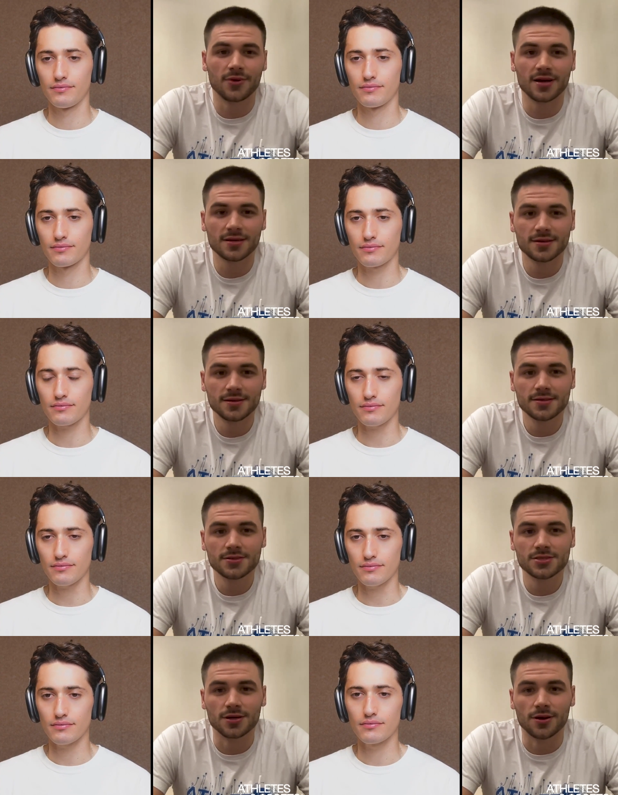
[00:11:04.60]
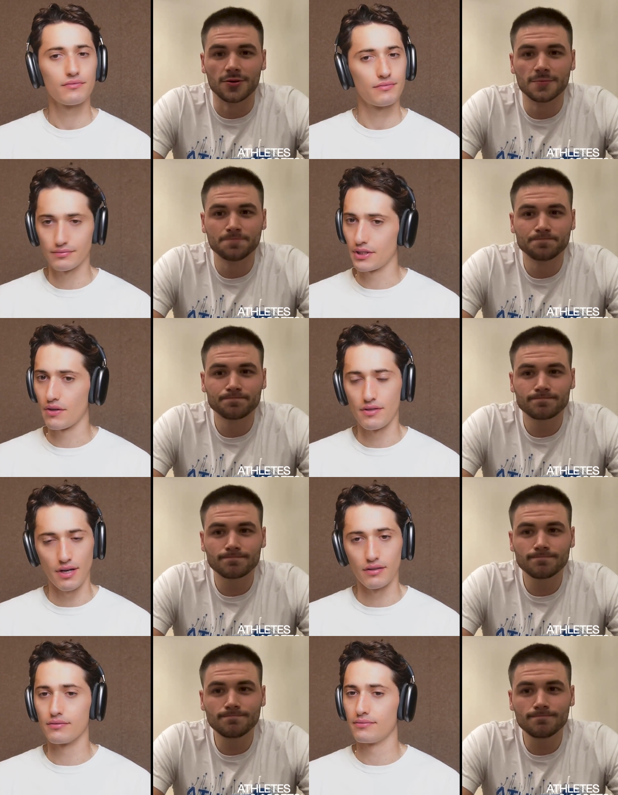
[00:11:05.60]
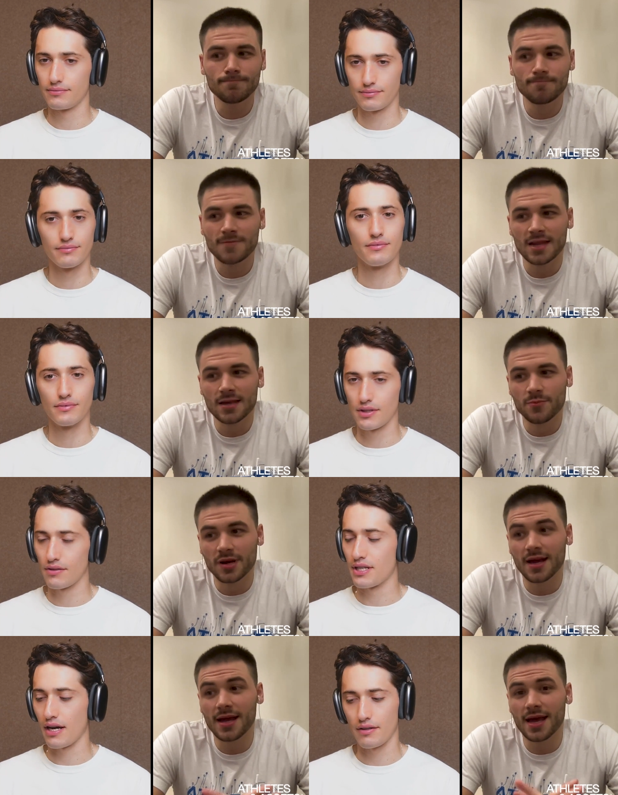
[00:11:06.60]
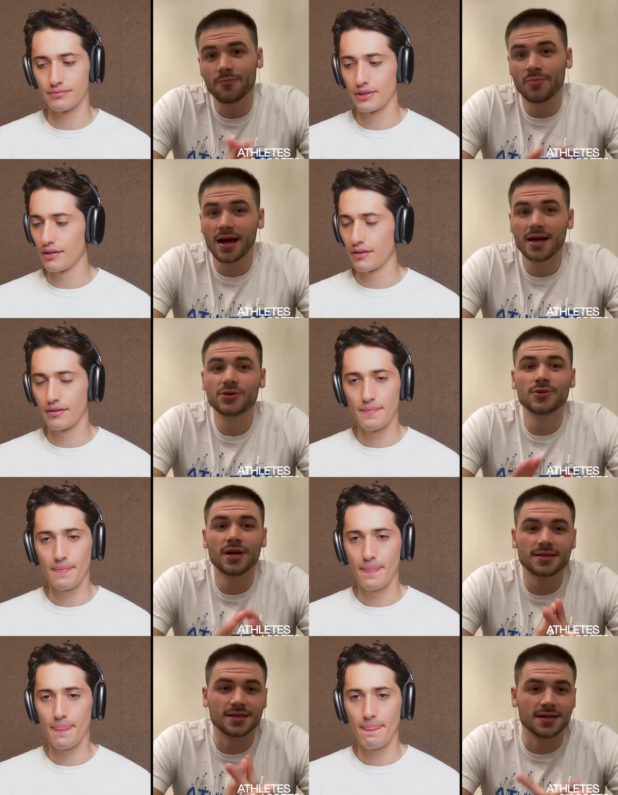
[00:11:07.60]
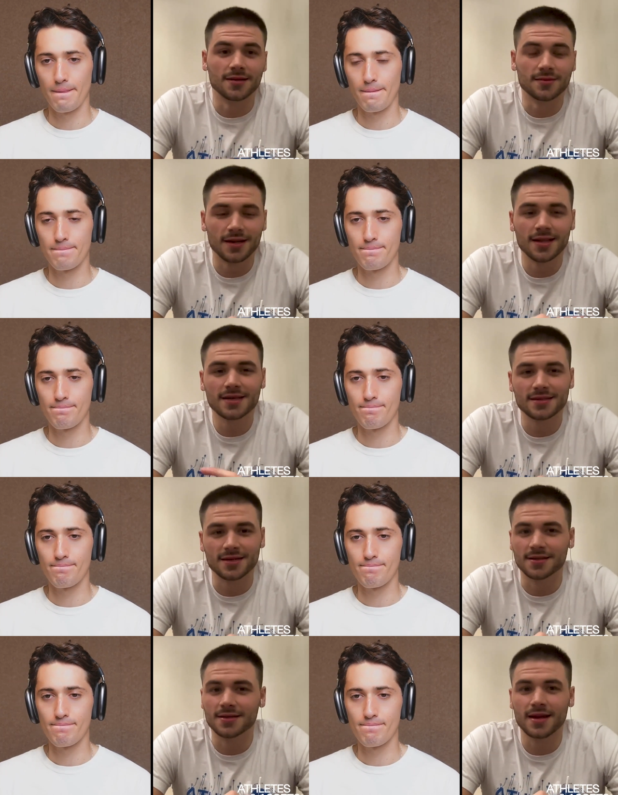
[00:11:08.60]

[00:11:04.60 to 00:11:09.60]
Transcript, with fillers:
Speaker 1: that way.
Speaker 2: So, no doubt, no but doubt.
Speaker 1: I, but I do like the gun. I like the gun.